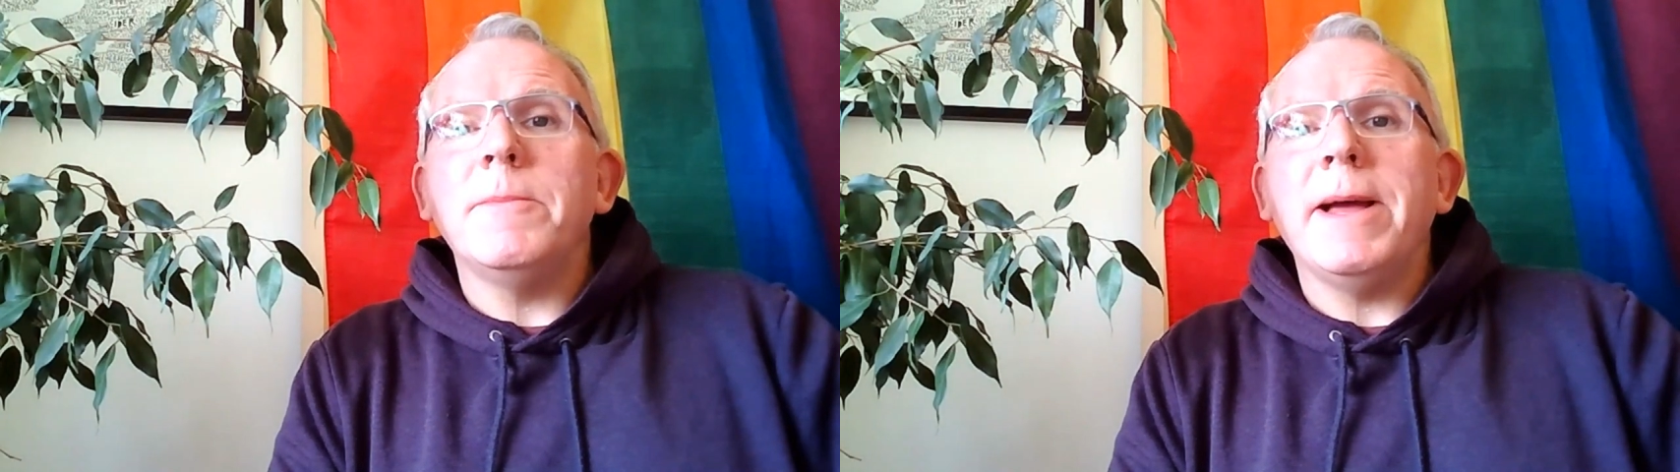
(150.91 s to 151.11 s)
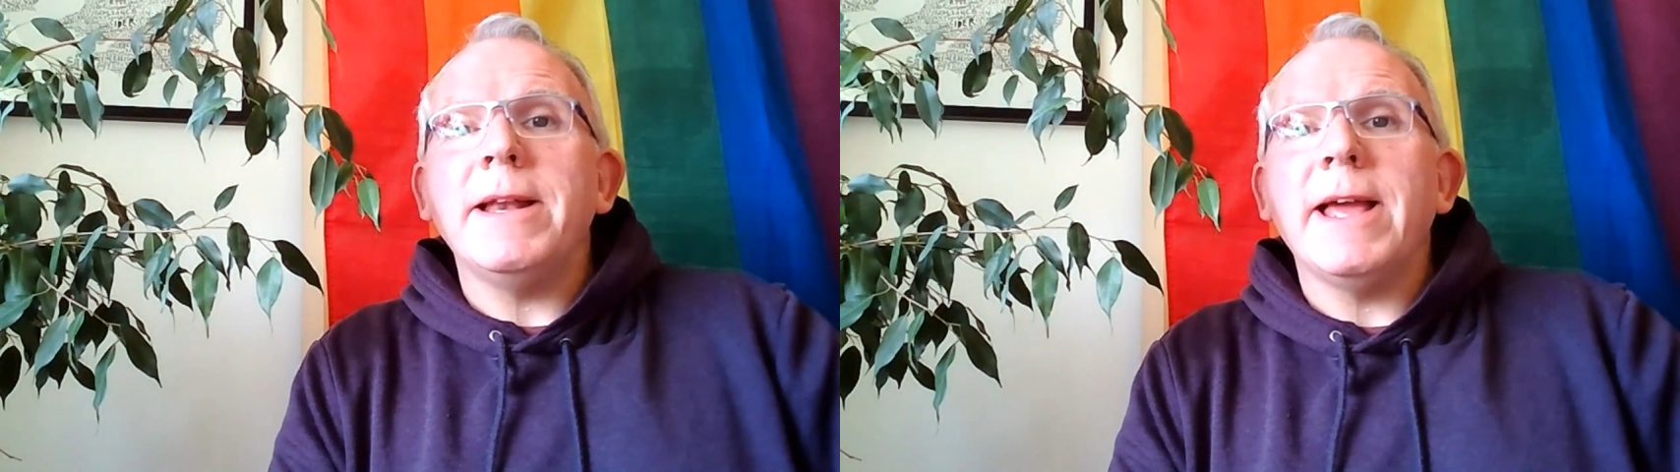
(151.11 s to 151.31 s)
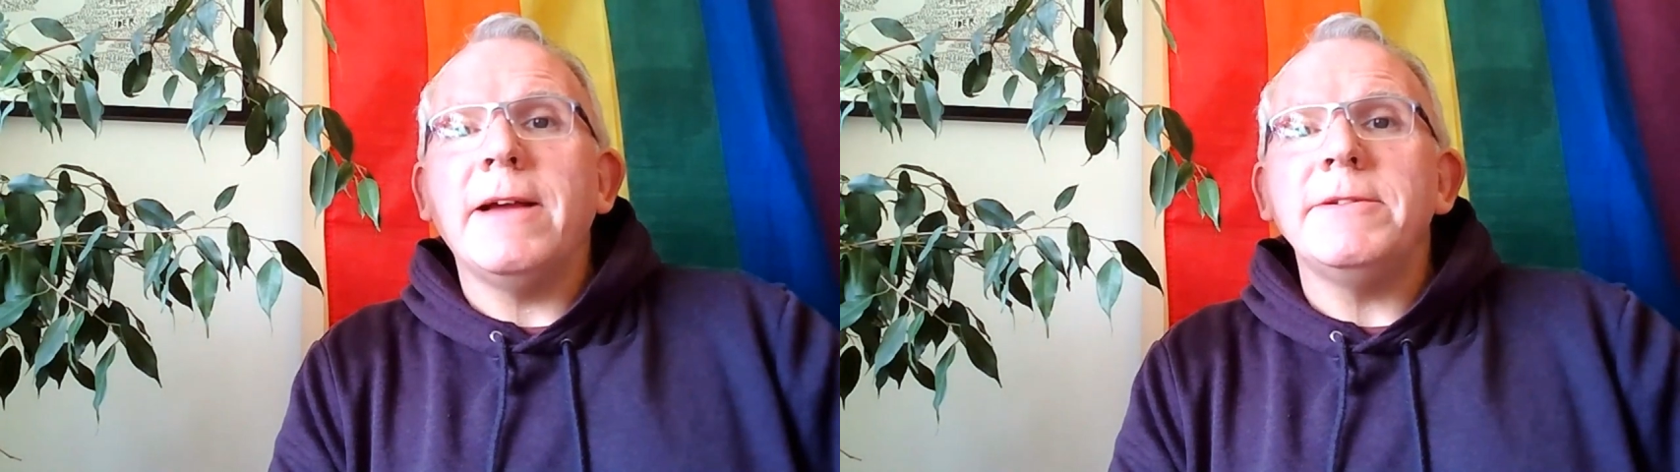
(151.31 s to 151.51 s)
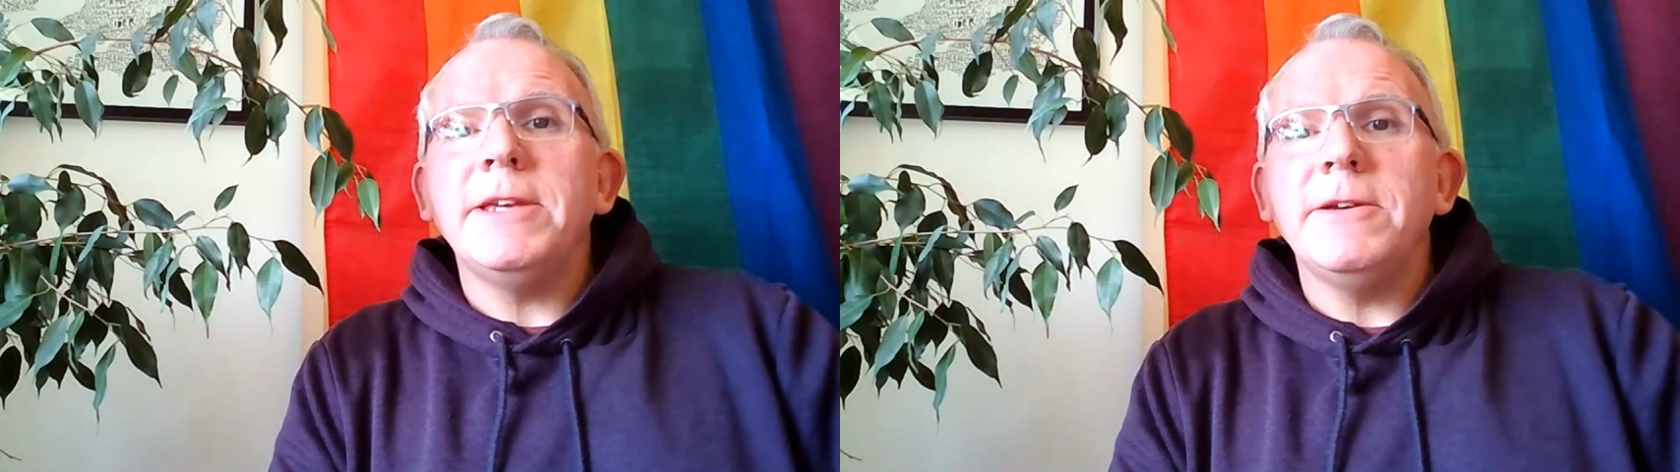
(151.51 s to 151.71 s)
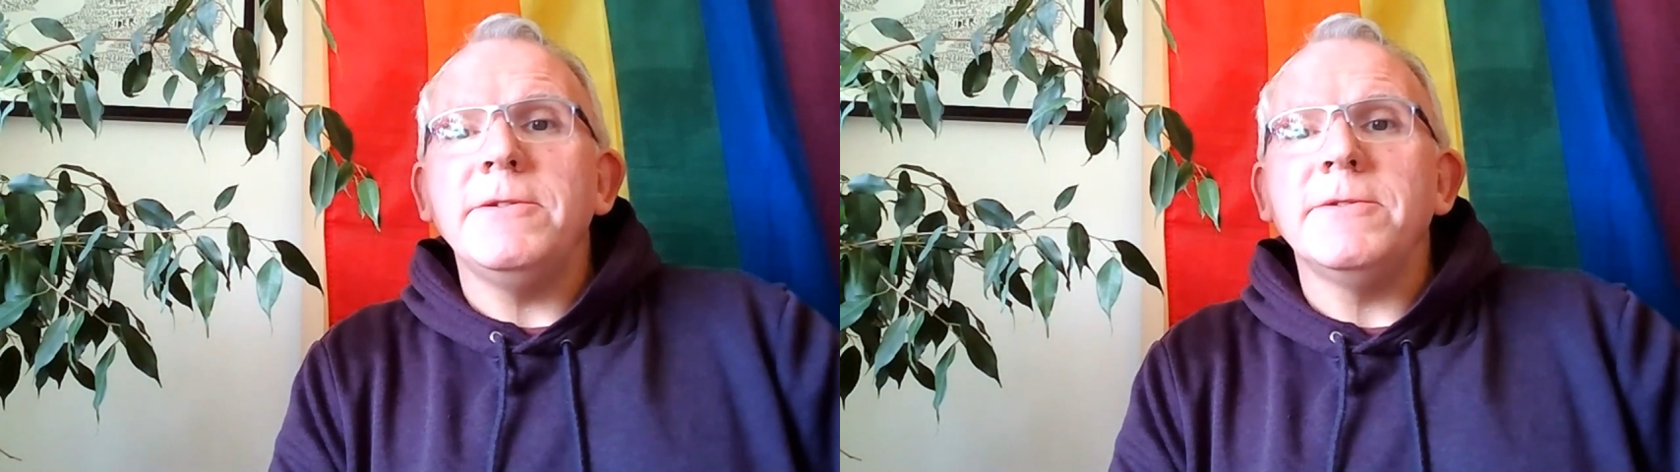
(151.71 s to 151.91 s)
about how
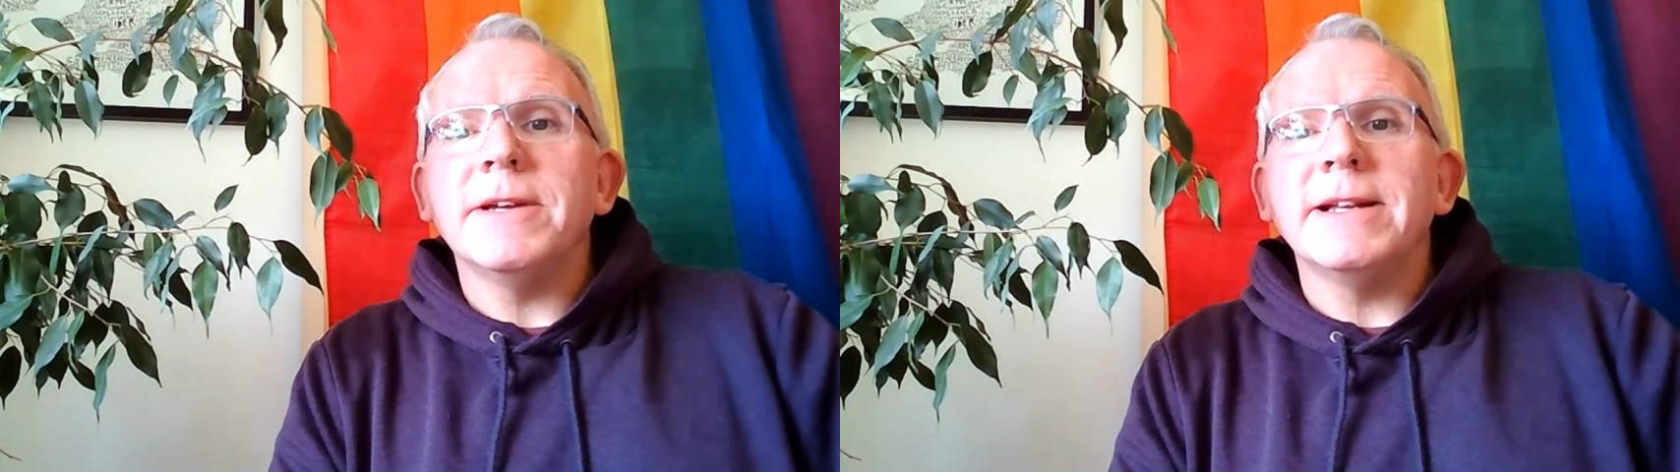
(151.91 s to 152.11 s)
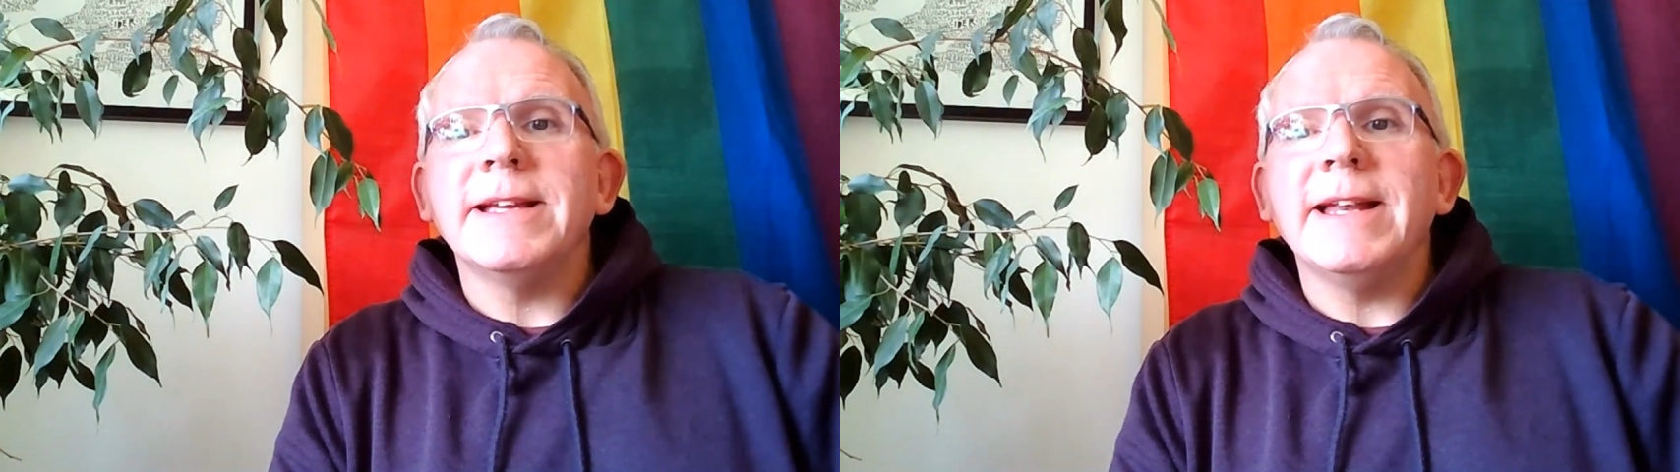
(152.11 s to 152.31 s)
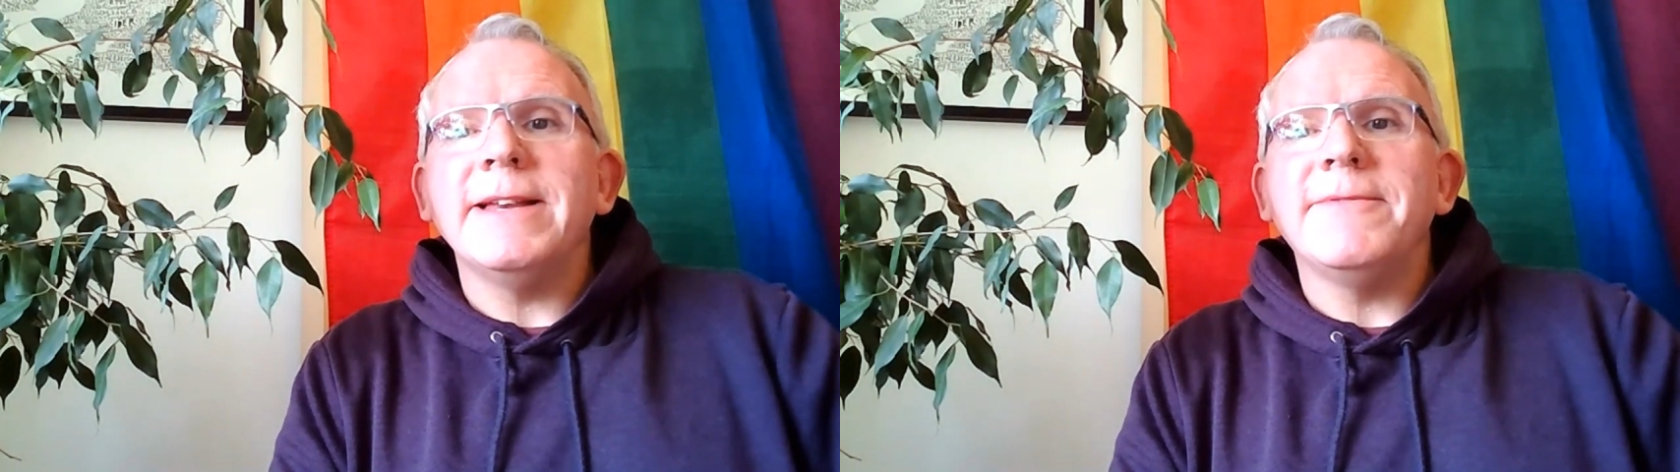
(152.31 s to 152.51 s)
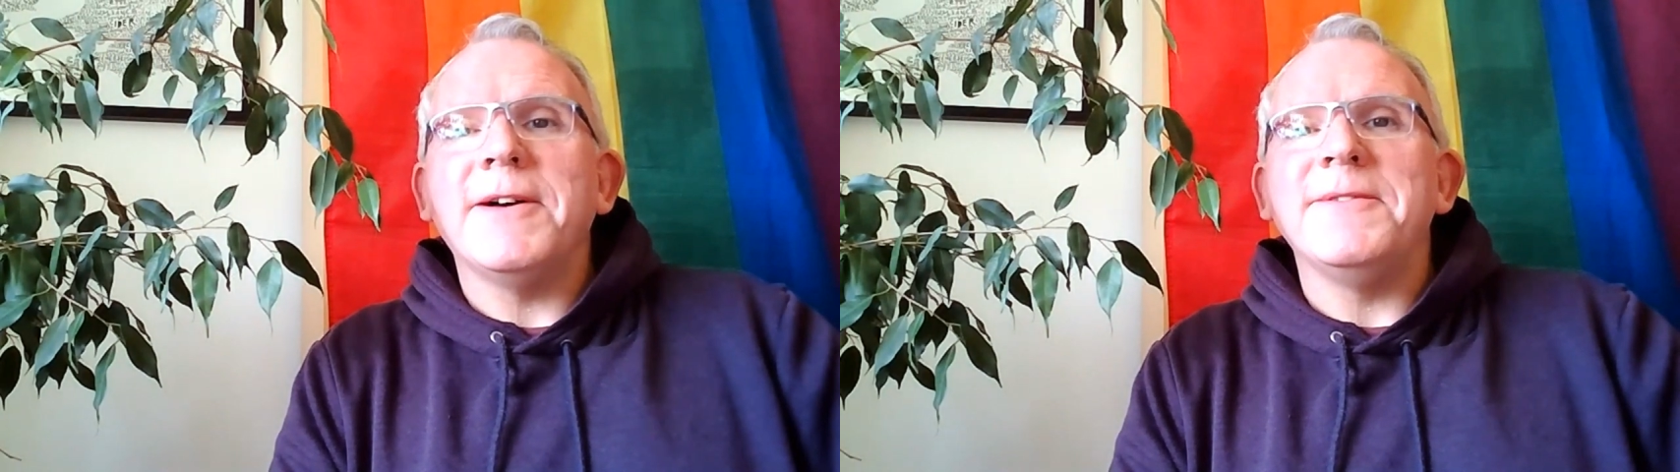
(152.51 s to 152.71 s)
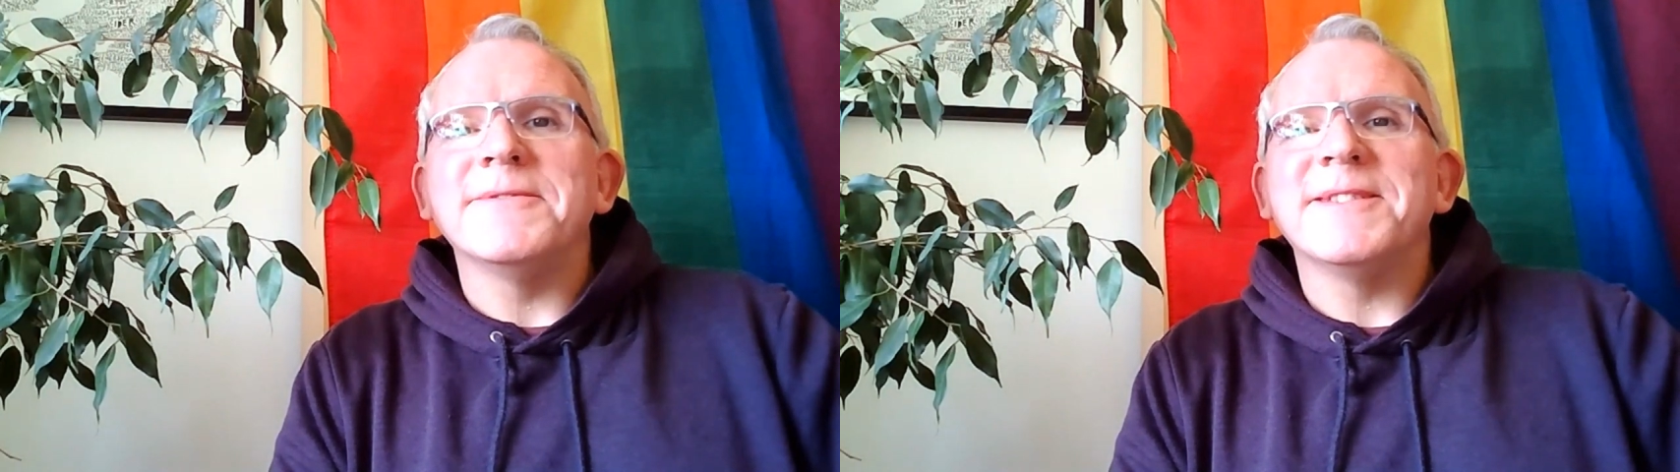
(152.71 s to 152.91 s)
you can get
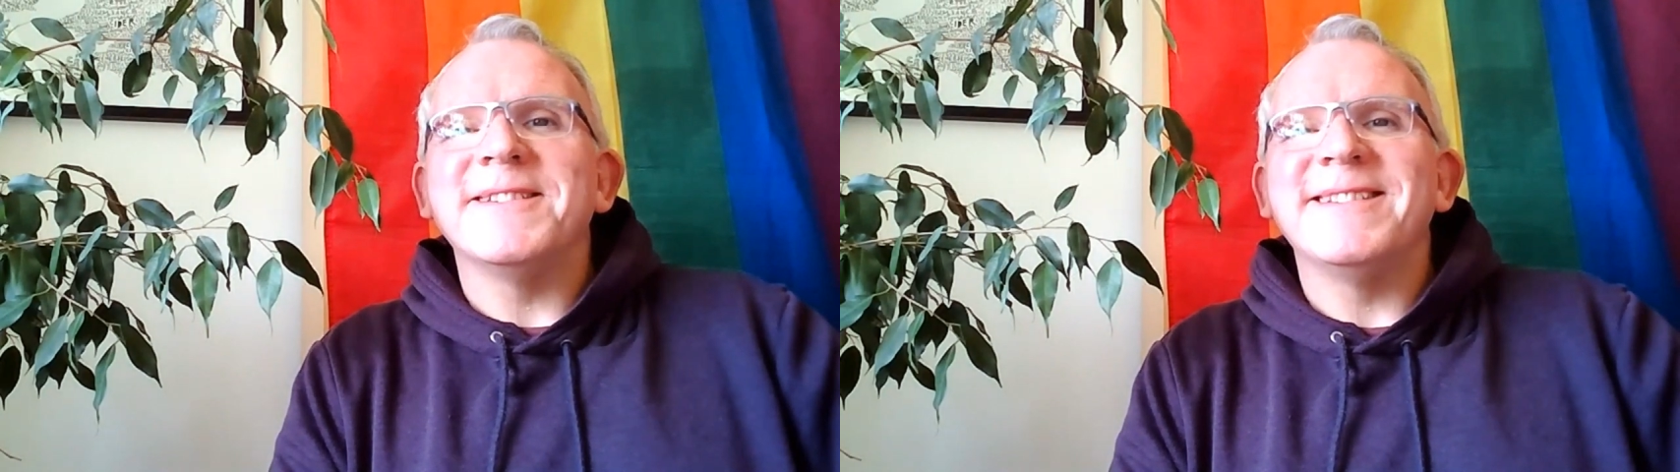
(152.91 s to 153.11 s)
involved.